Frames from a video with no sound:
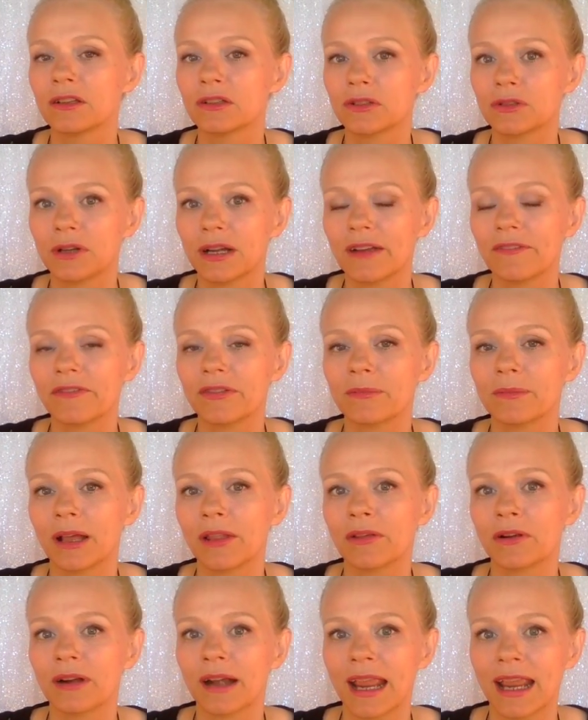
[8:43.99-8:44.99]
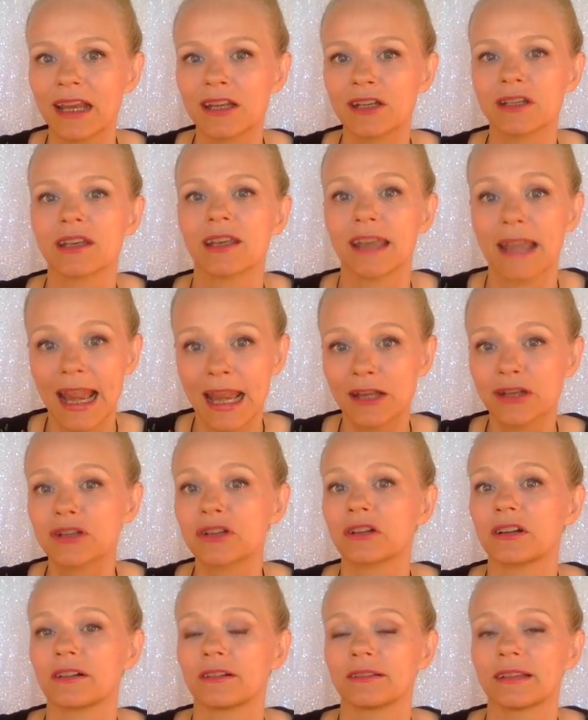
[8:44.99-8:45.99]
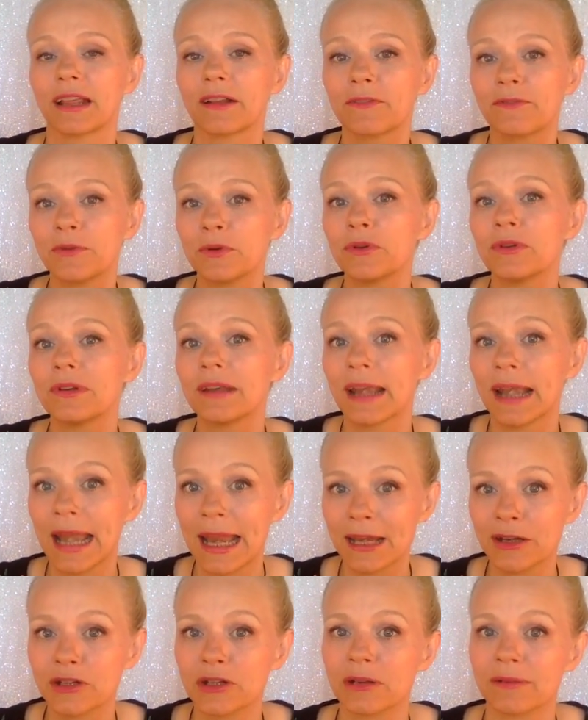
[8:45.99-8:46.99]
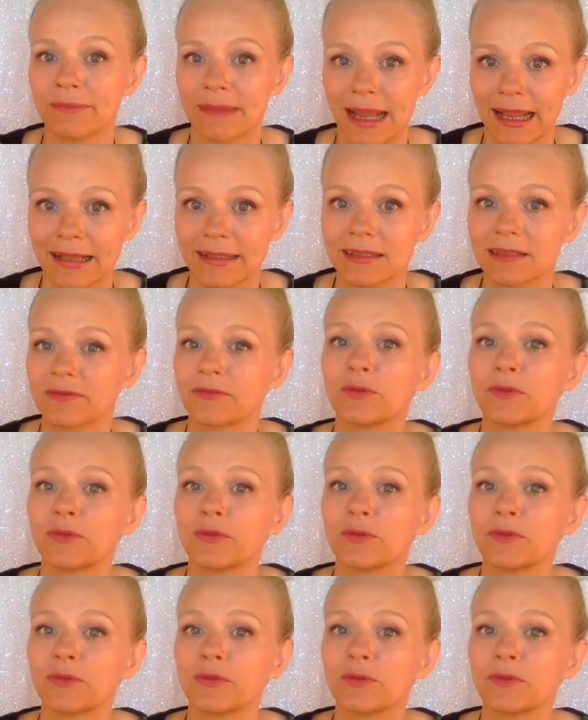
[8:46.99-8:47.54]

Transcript: Straight from Mother Nature. Like food nature makes.